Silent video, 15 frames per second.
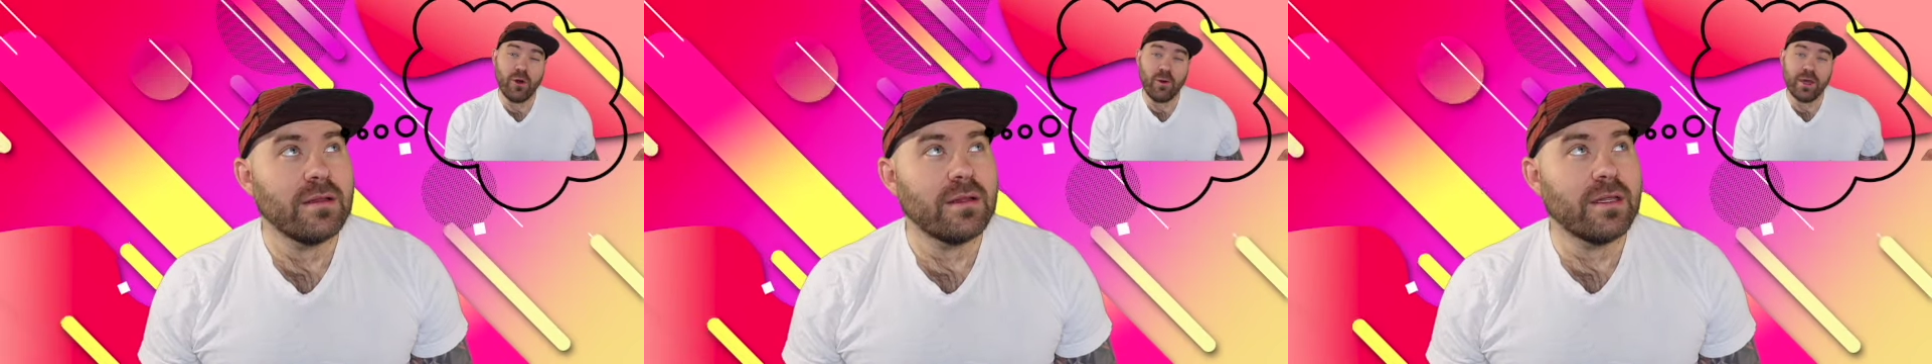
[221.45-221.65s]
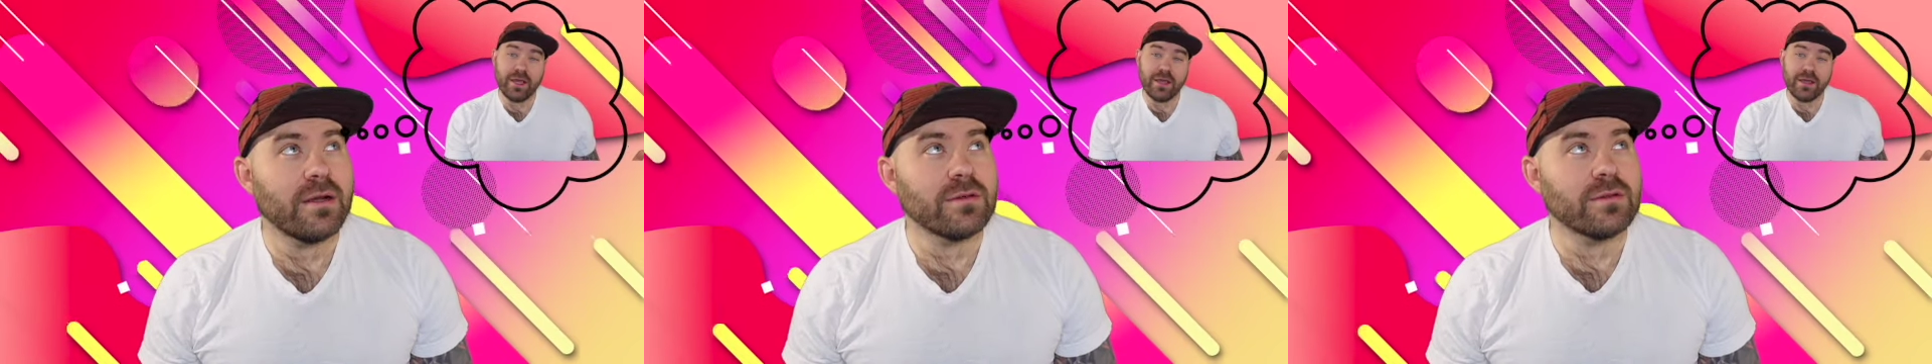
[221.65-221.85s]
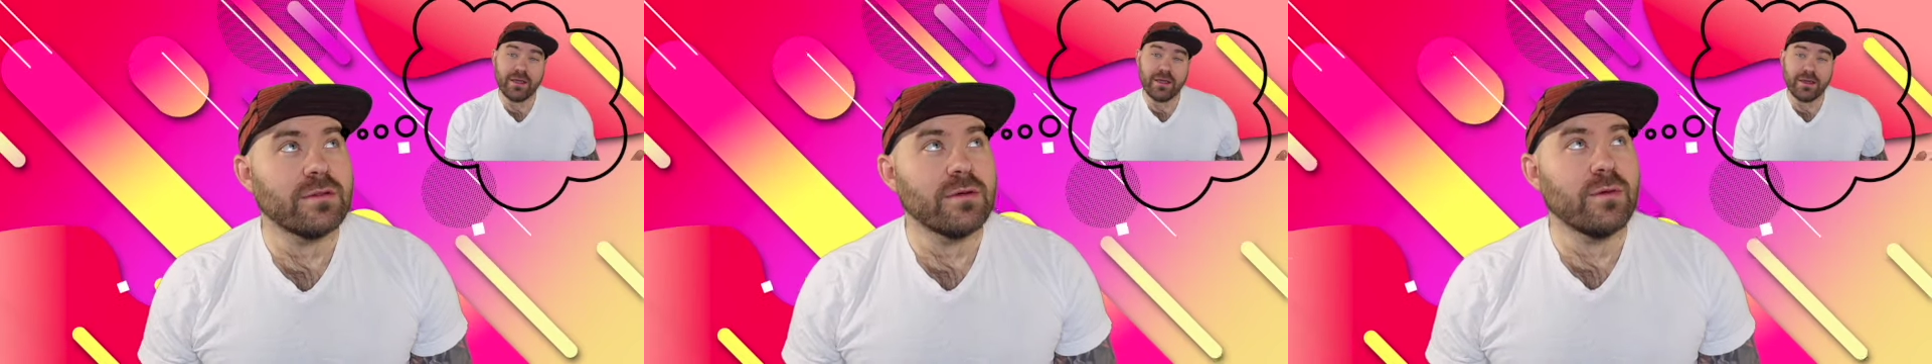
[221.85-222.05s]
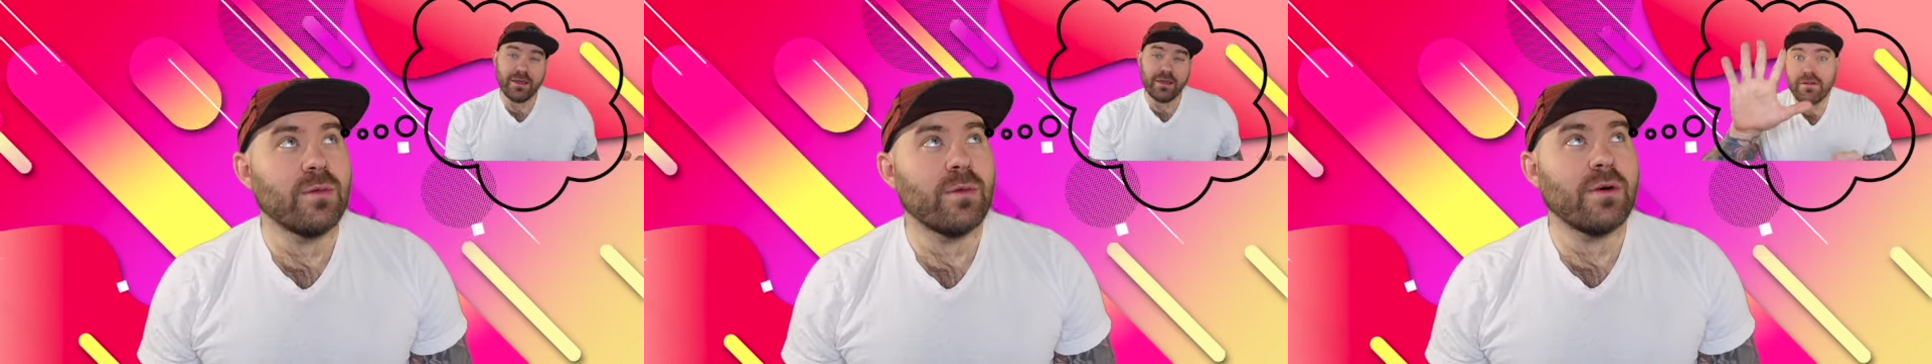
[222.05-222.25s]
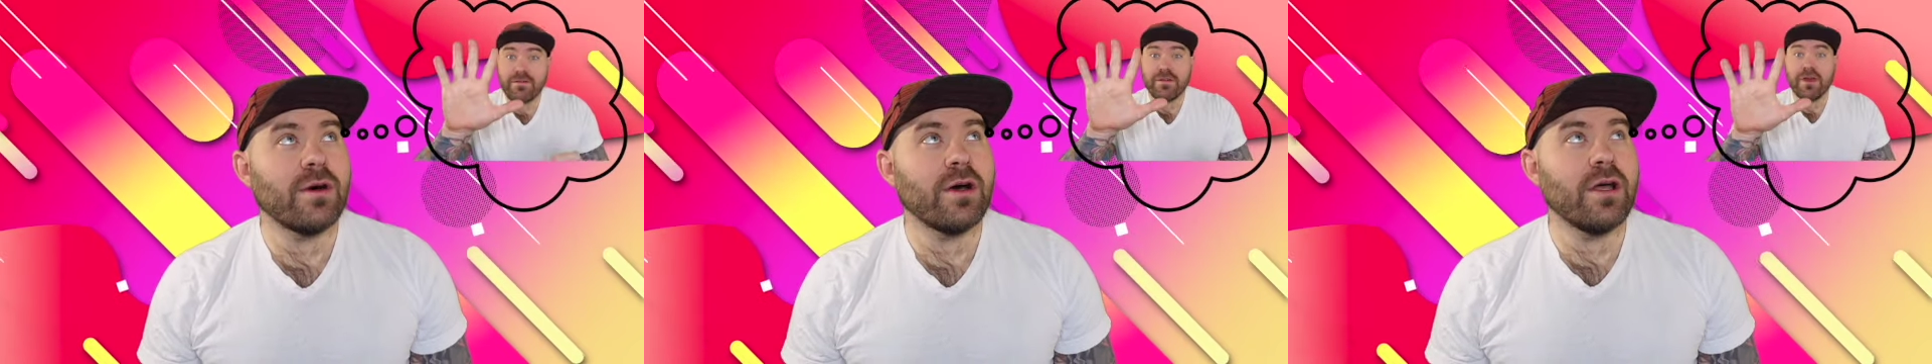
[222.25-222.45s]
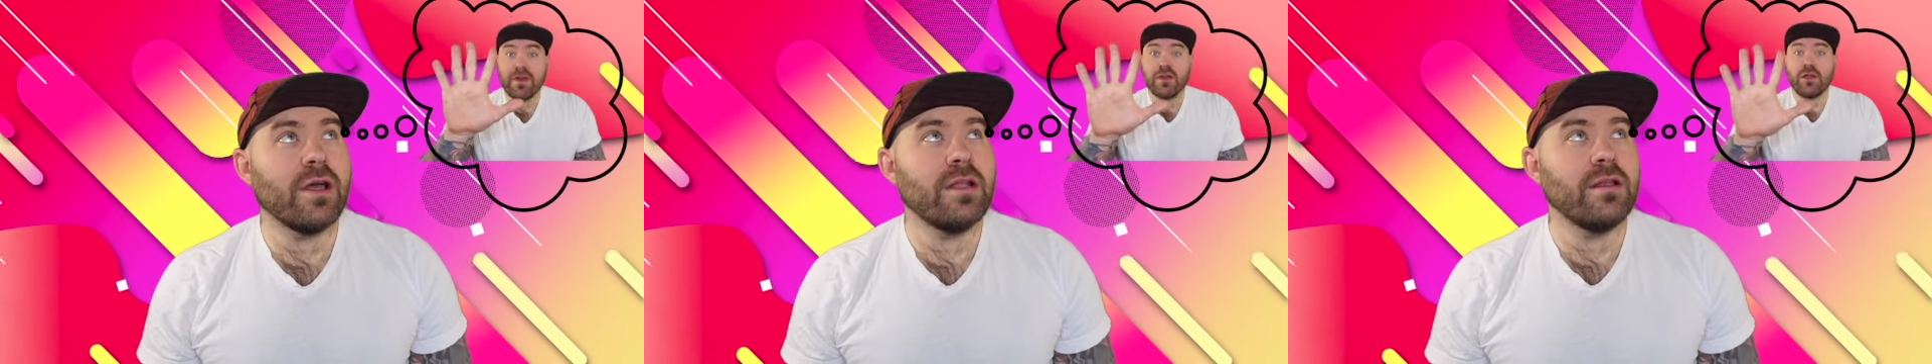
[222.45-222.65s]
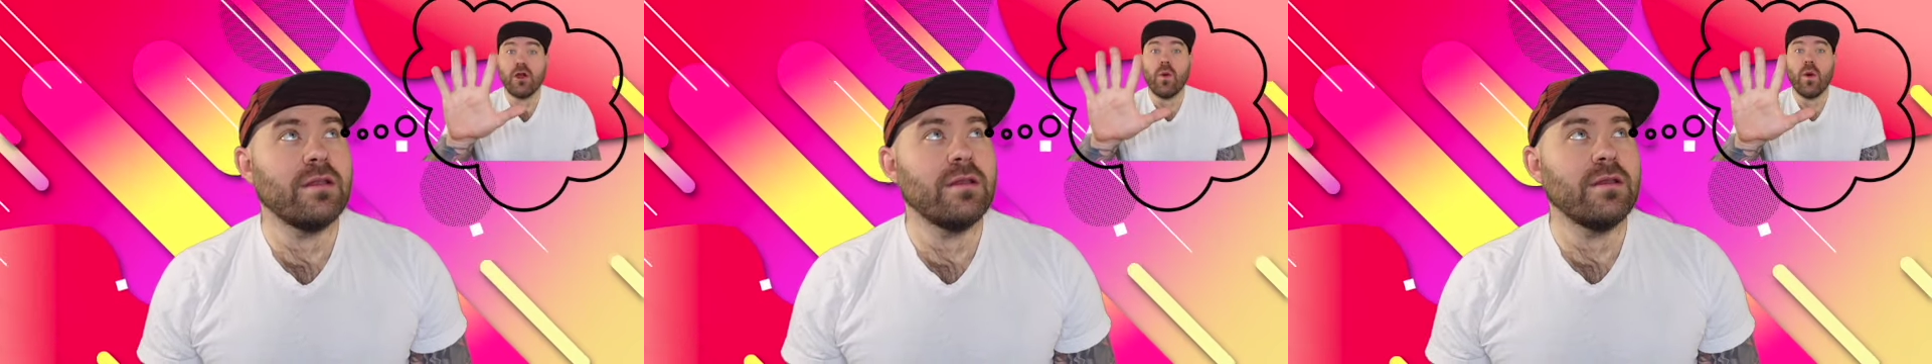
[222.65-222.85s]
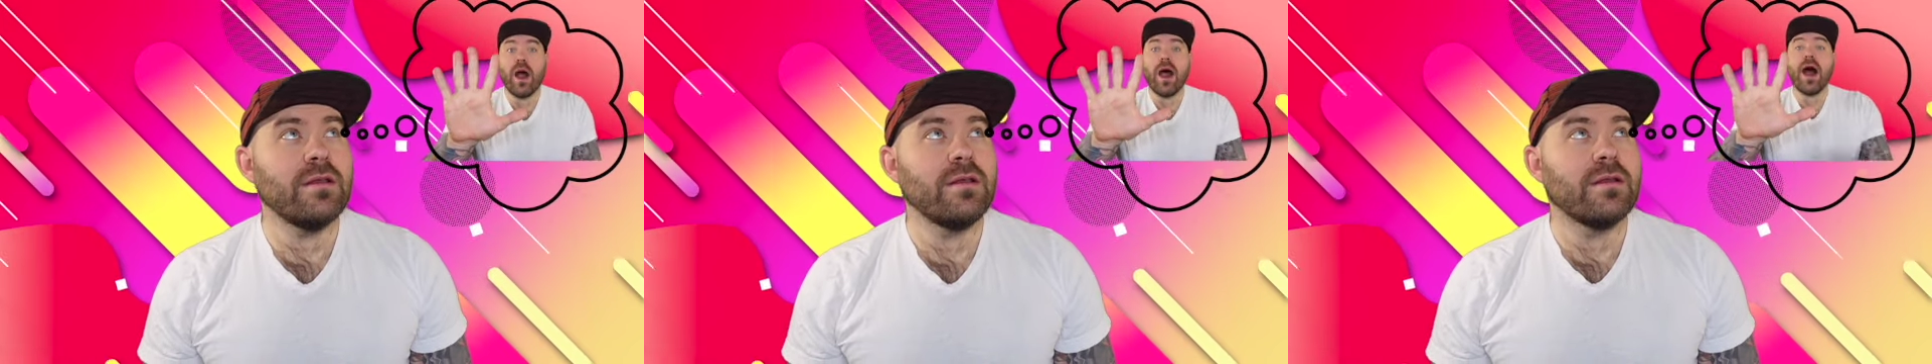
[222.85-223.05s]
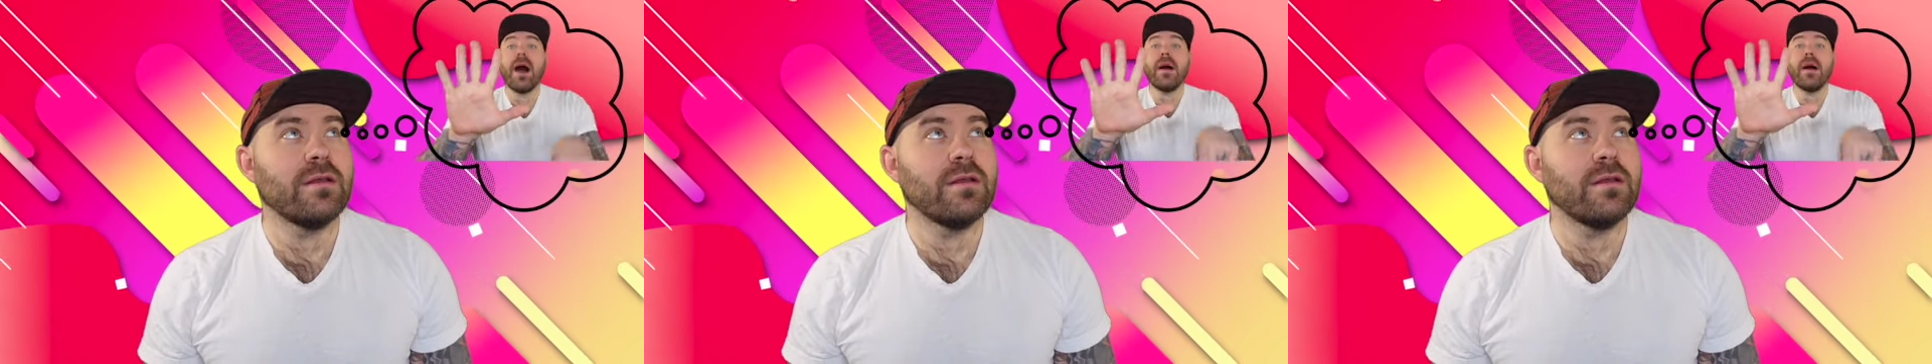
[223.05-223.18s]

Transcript: There's the one.